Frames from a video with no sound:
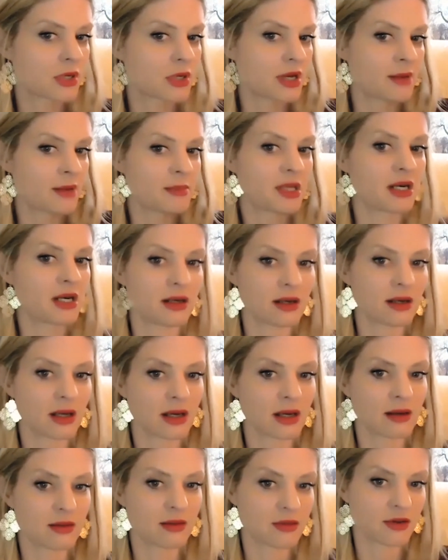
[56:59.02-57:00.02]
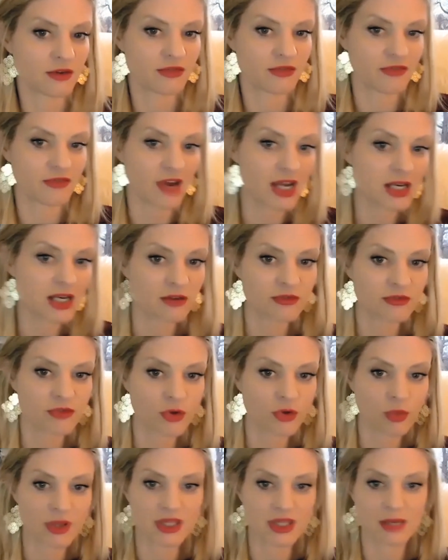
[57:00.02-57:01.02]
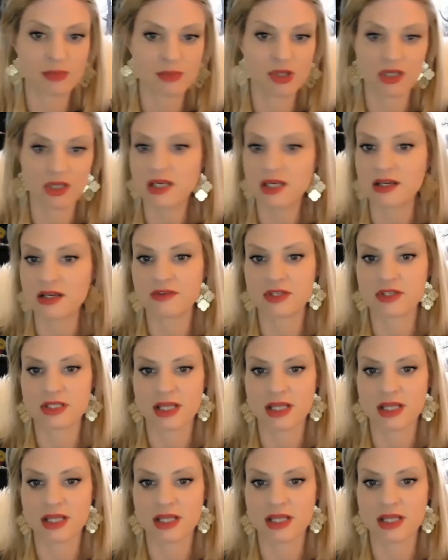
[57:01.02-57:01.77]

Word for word: I mean, they're fighting for what they believe. Does